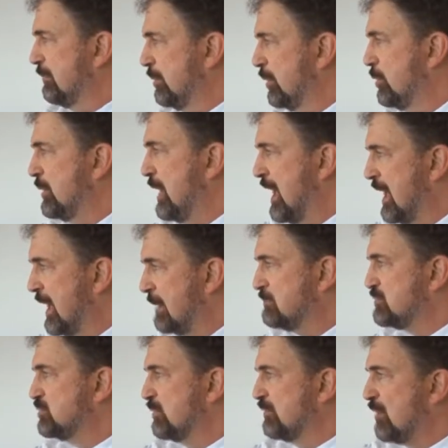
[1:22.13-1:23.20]
the blue
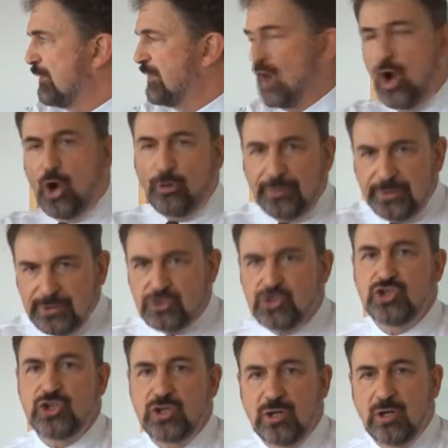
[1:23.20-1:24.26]
names, we've got the
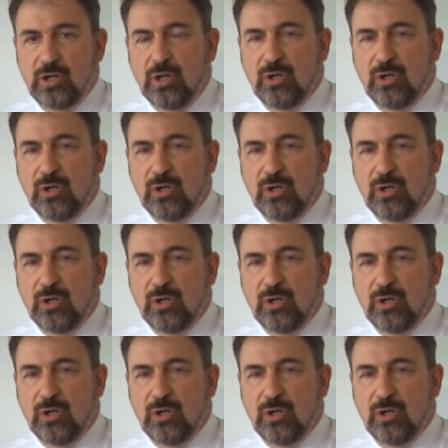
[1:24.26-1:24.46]
orange,